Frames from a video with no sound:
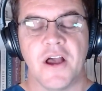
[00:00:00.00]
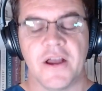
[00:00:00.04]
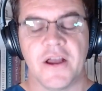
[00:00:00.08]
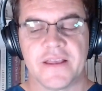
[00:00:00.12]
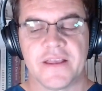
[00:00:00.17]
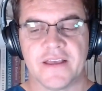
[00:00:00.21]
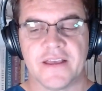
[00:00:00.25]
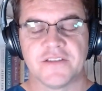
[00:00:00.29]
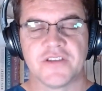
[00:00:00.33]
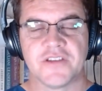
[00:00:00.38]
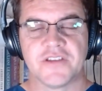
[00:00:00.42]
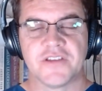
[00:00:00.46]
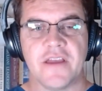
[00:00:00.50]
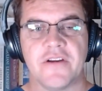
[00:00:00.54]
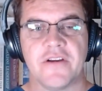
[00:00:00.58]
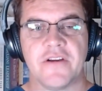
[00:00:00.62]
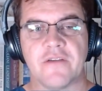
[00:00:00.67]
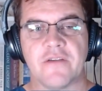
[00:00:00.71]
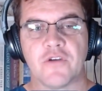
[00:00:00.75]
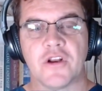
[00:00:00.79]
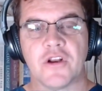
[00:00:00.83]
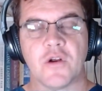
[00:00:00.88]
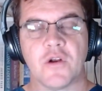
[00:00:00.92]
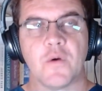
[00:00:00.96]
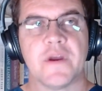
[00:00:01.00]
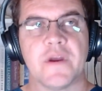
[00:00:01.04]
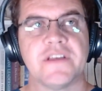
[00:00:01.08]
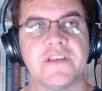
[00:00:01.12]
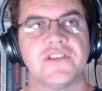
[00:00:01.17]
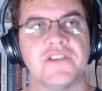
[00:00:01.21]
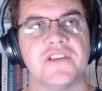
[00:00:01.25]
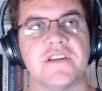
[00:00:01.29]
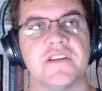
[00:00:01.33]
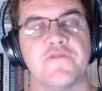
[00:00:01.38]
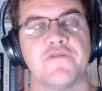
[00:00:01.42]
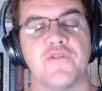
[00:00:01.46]
Okay, so Aaron, I've got a
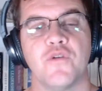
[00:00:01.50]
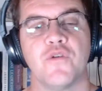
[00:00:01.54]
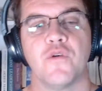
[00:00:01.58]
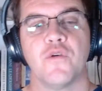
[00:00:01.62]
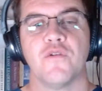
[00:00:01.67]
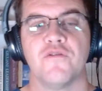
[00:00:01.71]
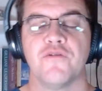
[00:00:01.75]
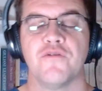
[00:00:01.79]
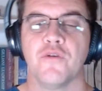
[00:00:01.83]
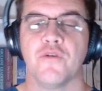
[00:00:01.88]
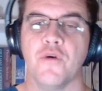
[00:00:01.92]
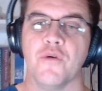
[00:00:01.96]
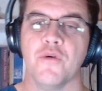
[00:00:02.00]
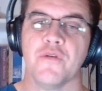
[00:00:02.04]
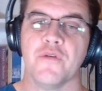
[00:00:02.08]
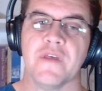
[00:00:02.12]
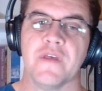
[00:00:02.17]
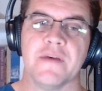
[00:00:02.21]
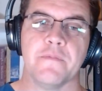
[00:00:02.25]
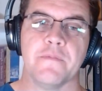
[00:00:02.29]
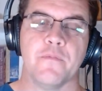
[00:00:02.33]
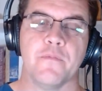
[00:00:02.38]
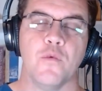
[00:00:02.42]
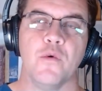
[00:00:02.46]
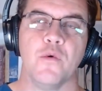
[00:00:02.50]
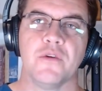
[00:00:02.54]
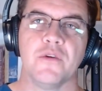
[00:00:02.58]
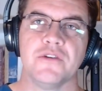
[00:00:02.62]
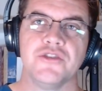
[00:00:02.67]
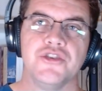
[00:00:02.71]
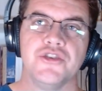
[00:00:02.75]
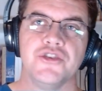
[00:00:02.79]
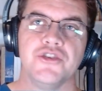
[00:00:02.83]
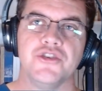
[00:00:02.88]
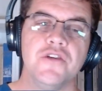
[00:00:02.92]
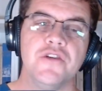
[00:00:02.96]
question for the more
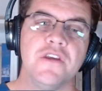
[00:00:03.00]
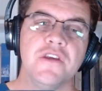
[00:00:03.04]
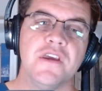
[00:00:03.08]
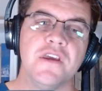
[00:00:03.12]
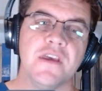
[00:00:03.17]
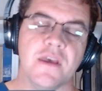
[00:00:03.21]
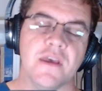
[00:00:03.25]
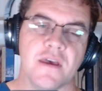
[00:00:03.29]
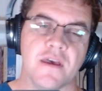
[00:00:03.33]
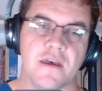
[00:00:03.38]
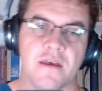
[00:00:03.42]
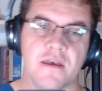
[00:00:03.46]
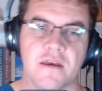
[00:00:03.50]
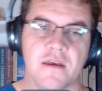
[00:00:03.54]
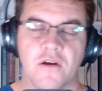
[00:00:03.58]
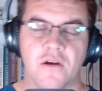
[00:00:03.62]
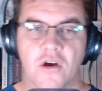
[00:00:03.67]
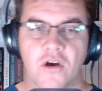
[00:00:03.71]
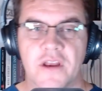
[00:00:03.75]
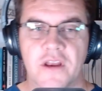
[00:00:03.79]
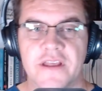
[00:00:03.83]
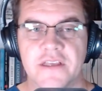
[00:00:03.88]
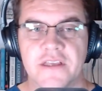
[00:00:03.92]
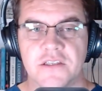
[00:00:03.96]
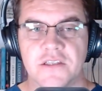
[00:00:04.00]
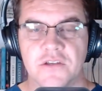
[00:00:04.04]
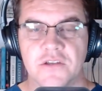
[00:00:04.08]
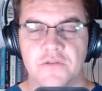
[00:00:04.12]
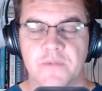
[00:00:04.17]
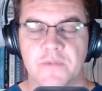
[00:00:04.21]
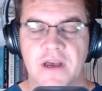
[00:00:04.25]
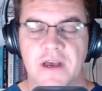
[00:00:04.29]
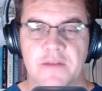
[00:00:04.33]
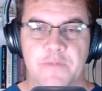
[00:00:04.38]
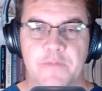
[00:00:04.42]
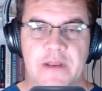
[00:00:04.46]
junior colleagues who
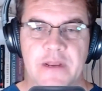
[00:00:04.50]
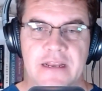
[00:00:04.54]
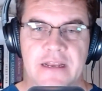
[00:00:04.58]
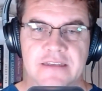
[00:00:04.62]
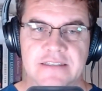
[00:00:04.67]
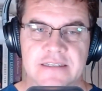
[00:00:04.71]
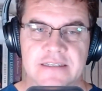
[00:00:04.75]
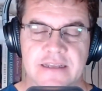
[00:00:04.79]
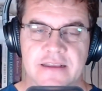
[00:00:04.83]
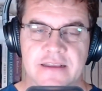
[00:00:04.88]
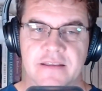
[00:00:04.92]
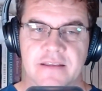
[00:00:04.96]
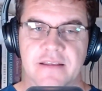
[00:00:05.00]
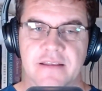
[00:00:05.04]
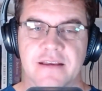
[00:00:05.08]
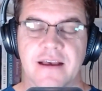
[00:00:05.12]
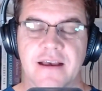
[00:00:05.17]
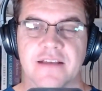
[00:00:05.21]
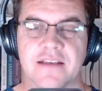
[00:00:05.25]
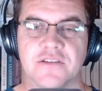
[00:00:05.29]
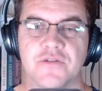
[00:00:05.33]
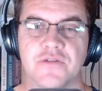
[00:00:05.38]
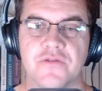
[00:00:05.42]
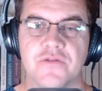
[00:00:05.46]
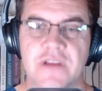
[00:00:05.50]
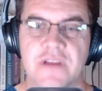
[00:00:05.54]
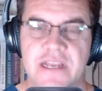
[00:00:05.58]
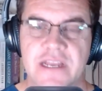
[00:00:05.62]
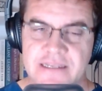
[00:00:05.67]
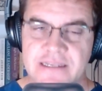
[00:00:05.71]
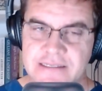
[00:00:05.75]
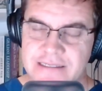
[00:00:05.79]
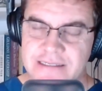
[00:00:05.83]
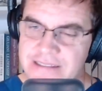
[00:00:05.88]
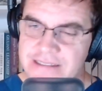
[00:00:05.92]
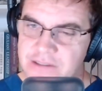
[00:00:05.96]
might be listening, guys who
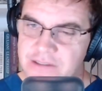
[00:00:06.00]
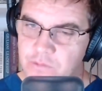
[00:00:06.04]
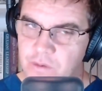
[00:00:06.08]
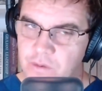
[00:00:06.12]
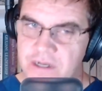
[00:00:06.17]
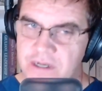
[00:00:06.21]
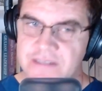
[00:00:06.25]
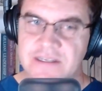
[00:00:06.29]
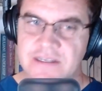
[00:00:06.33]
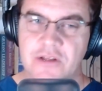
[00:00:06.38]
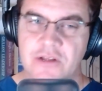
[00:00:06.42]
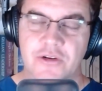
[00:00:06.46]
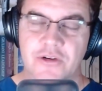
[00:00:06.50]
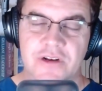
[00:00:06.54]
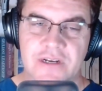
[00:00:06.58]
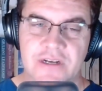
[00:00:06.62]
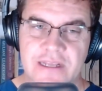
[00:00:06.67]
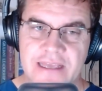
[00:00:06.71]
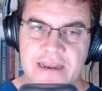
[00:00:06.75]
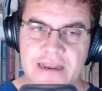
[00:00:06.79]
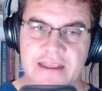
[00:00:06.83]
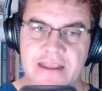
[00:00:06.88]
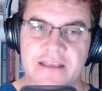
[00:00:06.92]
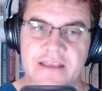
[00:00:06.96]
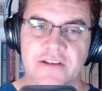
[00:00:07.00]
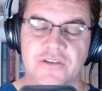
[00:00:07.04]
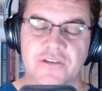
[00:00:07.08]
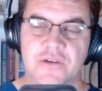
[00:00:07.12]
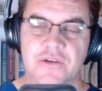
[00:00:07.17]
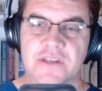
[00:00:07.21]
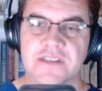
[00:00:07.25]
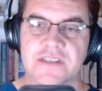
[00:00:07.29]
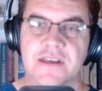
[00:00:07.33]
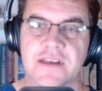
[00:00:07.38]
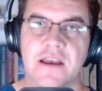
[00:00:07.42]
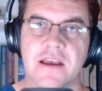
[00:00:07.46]
really just want to start getting
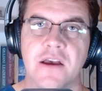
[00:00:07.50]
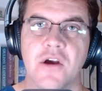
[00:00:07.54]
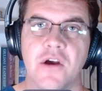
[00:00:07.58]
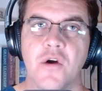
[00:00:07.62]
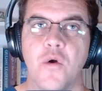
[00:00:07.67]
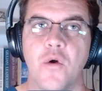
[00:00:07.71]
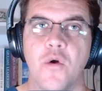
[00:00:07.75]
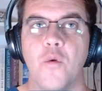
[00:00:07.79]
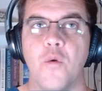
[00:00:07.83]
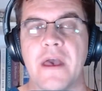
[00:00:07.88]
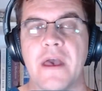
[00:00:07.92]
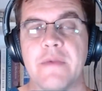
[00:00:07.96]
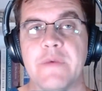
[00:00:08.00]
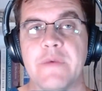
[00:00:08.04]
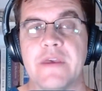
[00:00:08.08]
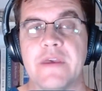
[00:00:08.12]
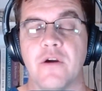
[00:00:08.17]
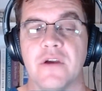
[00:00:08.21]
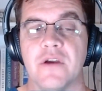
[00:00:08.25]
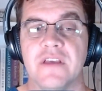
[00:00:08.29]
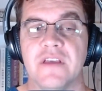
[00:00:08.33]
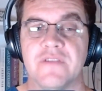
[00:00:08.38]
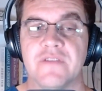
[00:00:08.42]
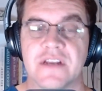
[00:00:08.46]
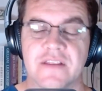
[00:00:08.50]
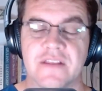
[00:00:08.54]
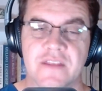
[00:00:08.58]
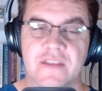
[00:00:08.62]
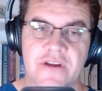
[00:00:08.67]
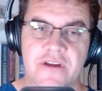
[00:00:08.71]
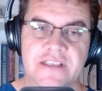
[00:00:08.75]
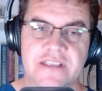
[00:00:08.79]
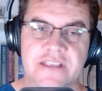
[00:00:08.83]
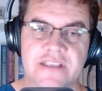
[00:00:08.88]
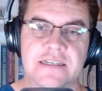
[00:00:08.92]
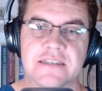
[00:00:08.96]
into it, or maybe are even in
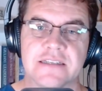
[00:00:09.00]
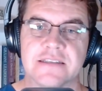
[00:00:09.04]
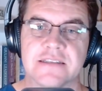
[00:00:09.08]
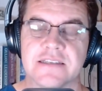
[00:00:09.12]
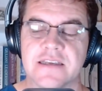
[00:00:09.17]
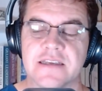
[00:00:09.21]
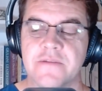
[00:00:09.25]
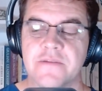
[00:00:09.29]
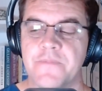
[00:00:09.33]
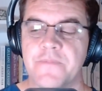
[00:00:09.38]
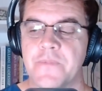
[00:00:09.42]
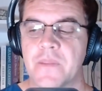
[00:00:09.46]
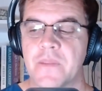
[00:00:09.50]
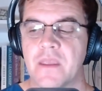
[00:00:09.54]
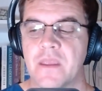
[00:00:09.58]
their residency.